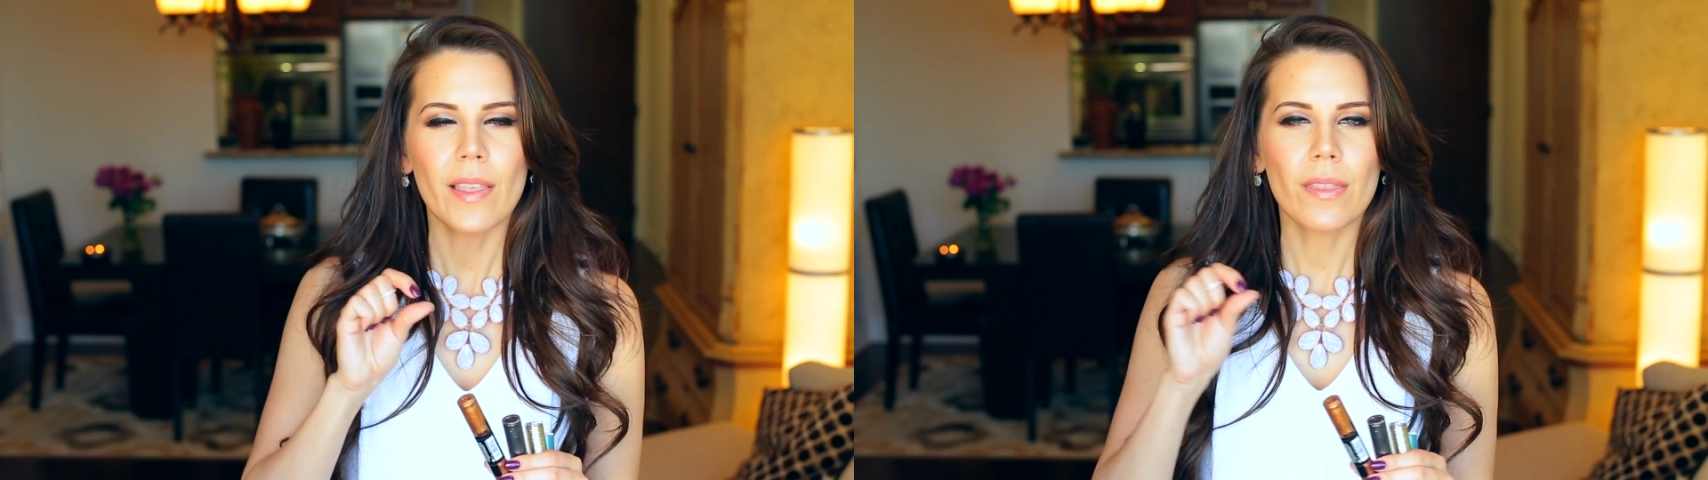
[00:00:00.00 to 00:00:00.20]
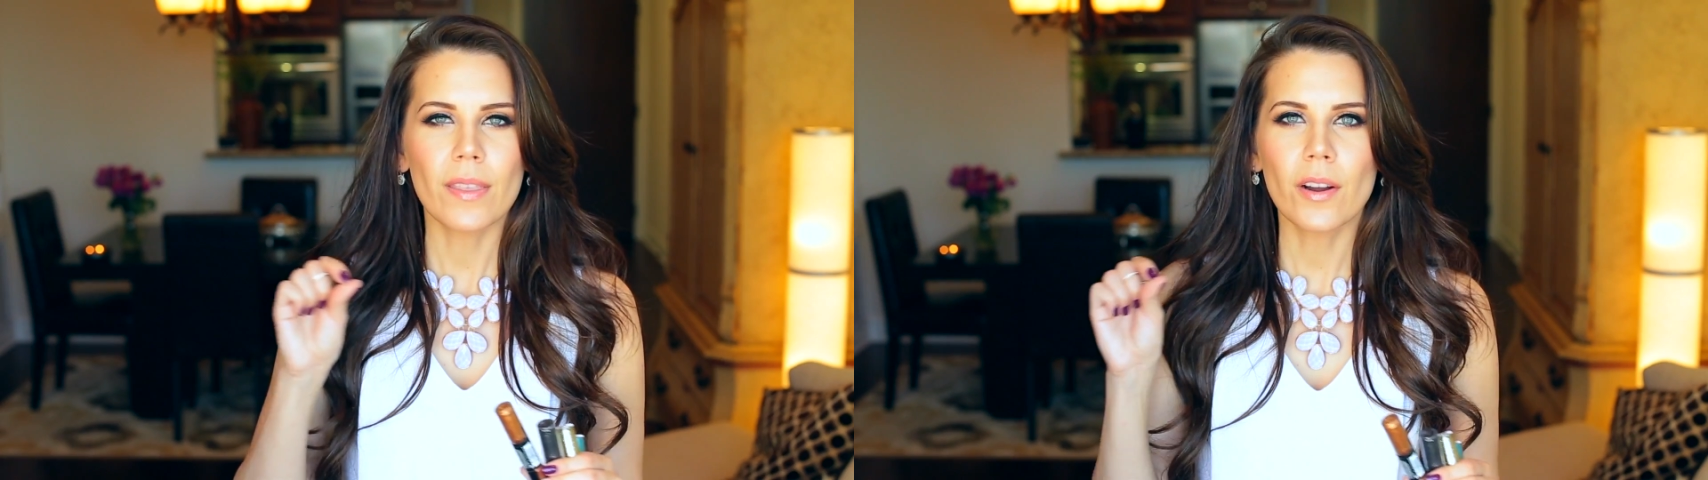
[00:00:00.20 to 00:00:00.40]

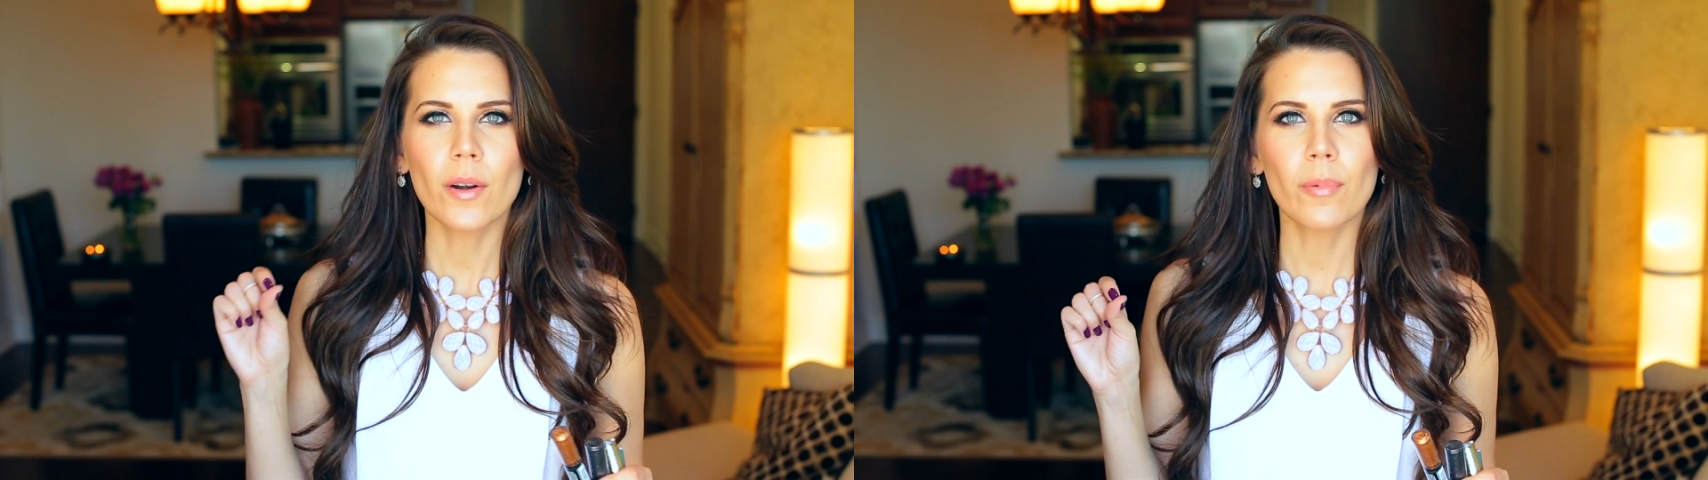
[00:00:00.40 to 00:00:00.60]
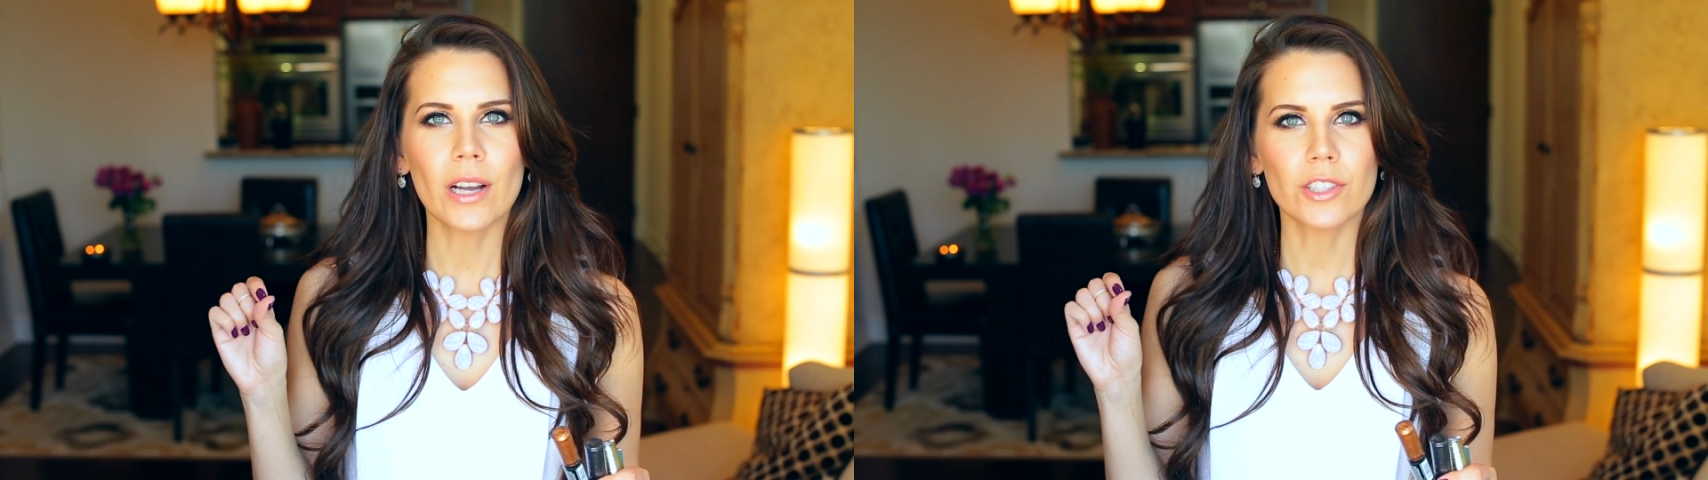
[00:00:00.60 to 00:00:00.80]
The
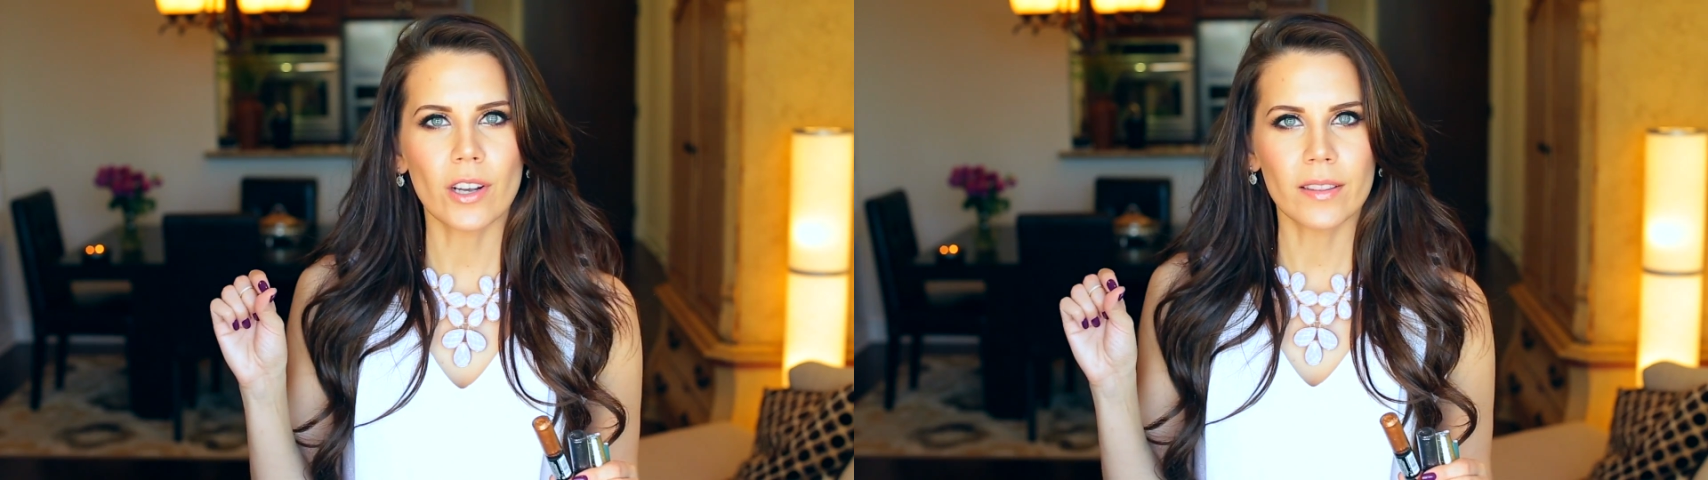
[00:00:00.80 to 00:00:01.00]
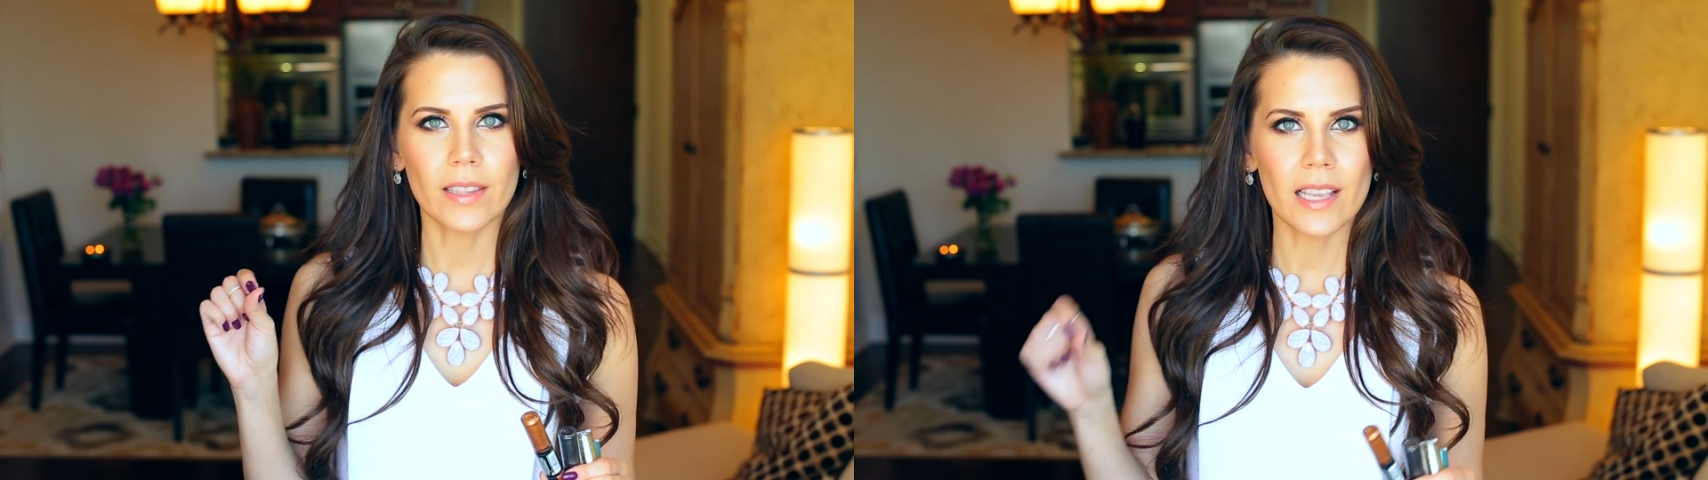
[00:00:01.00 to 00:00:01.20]
thicker brush
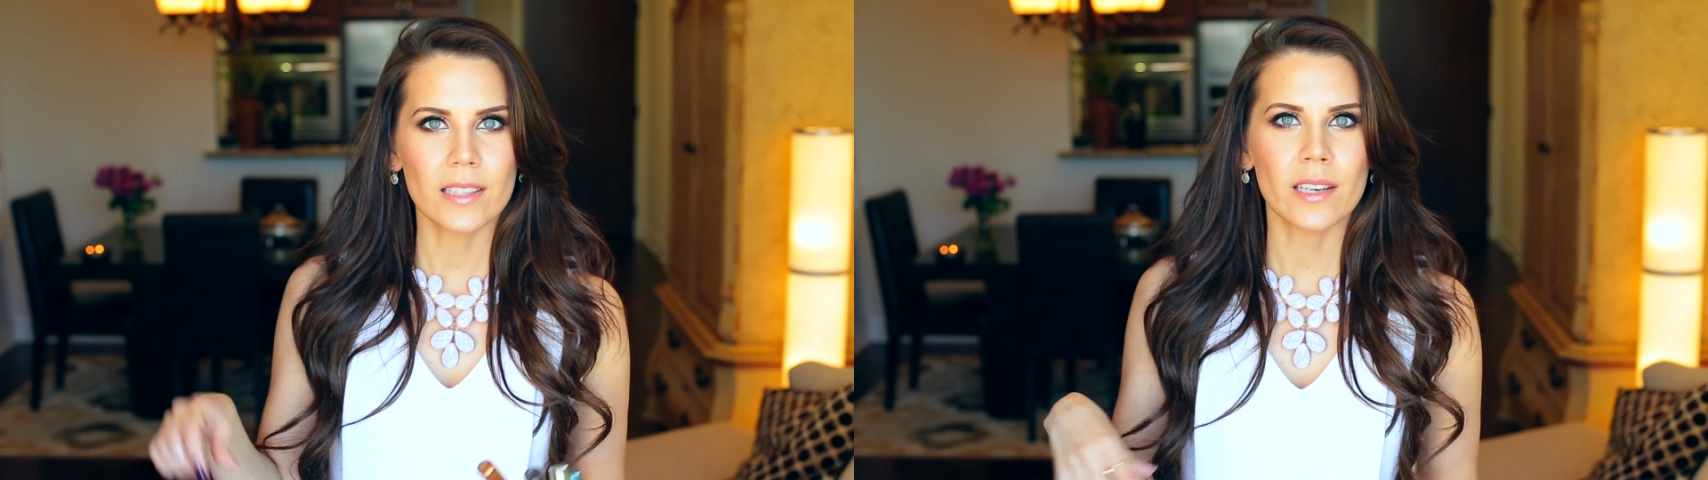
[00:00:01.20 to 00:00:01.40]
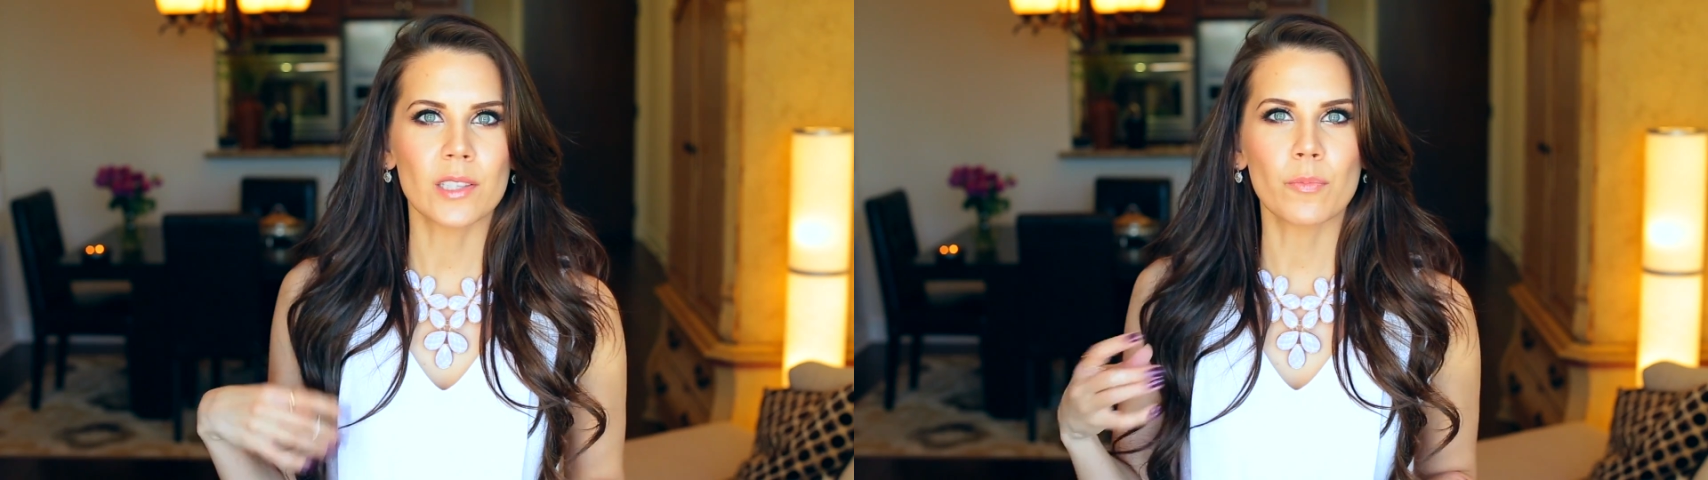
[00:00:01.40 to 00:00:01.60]
on this
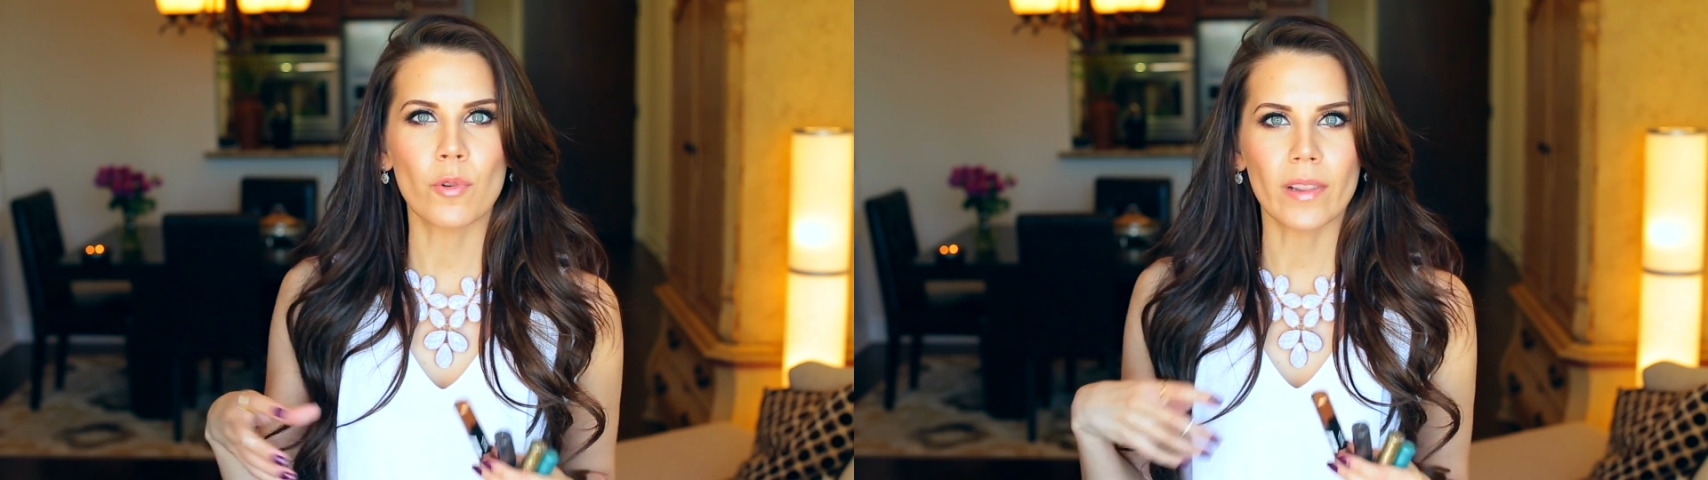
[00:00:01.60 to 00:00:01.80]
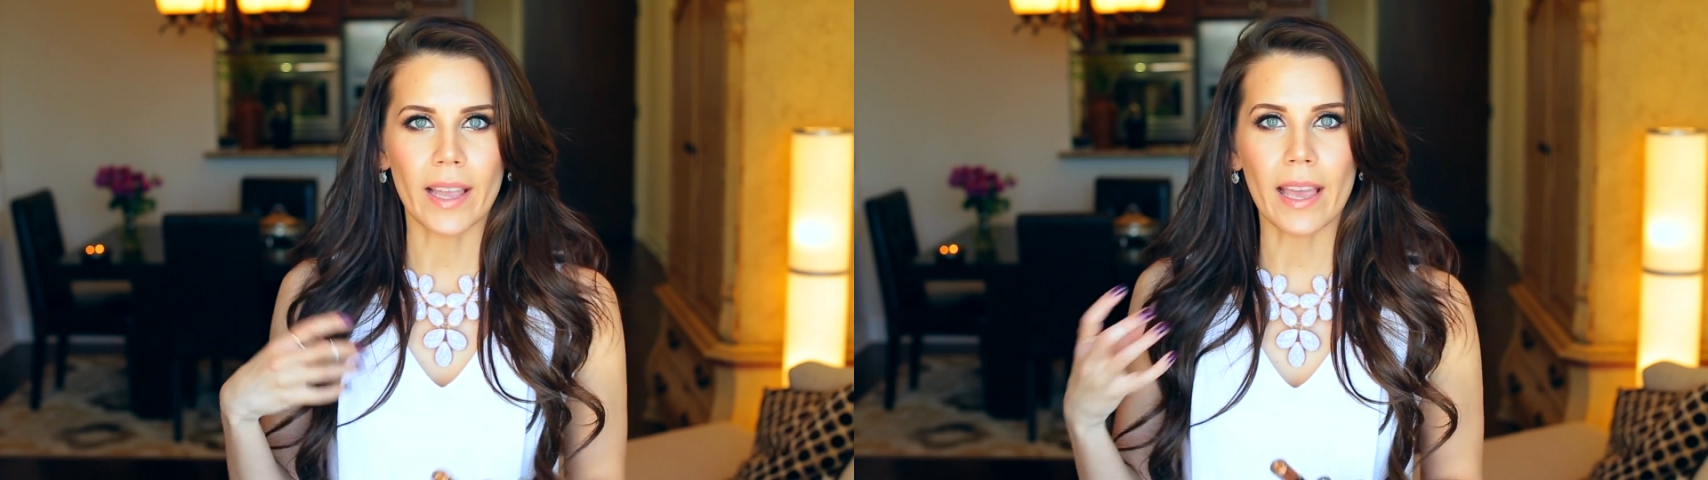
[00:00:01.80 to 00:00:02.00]
that is
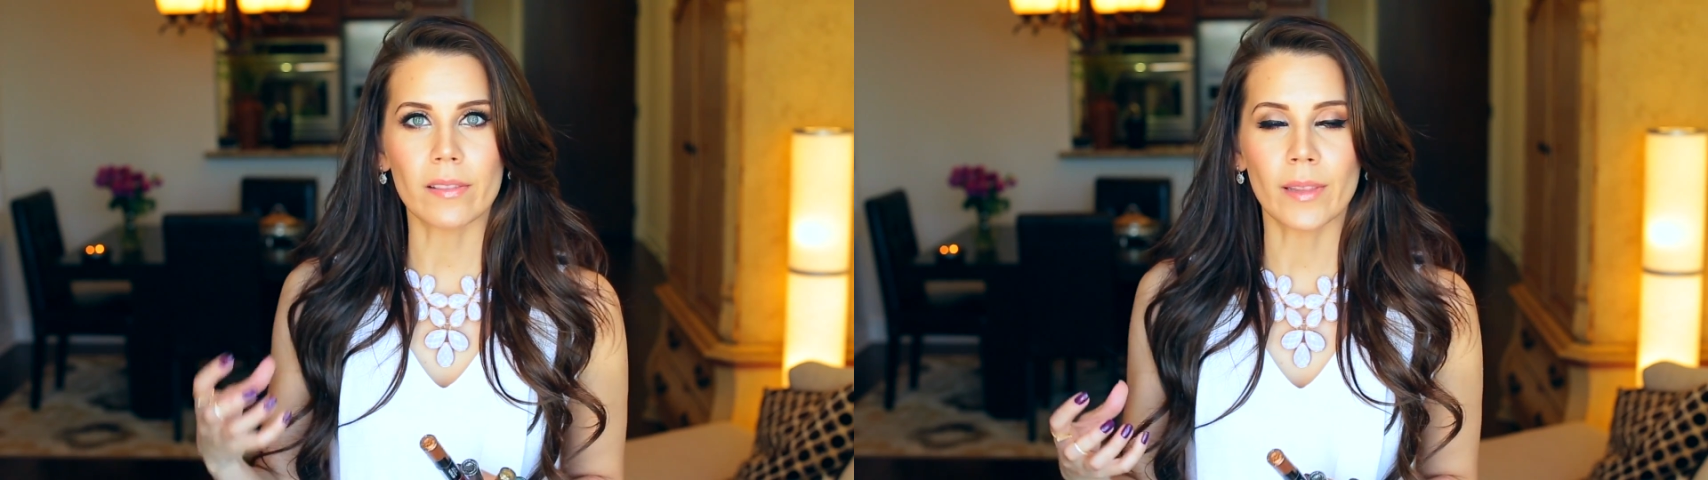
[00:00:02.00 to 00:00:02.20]
more like a